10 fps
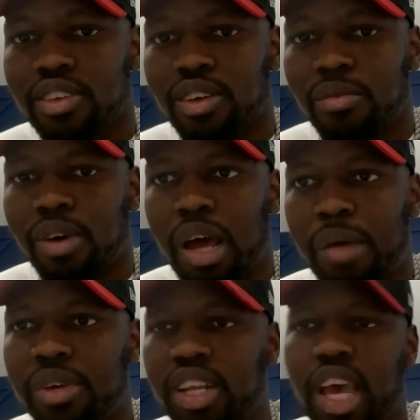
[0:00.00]
Well, I've
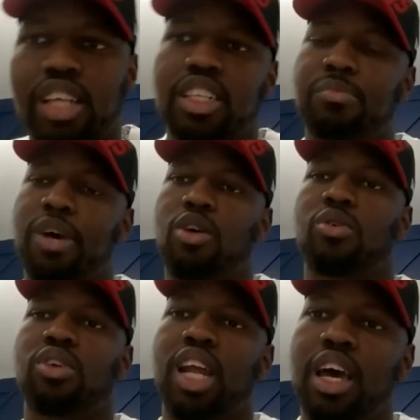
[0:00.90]
been an athlete my
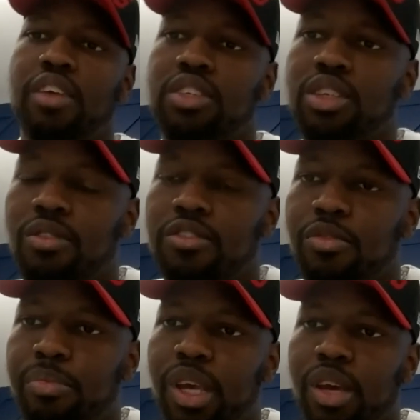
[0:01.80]
whole life, so for
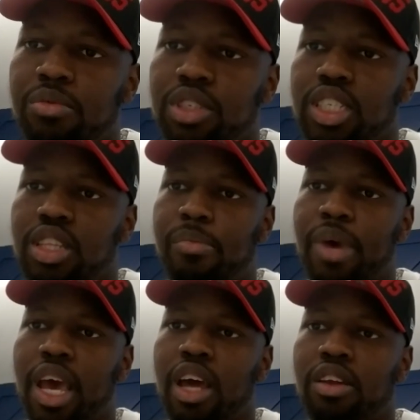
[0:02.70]
me, it was just a
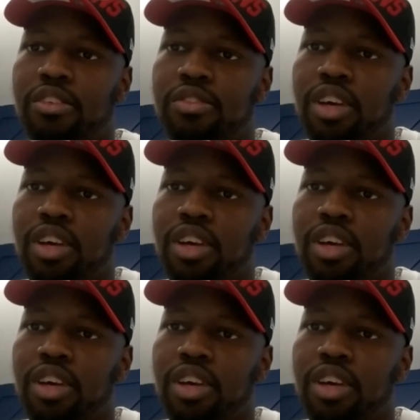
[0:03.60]
matter of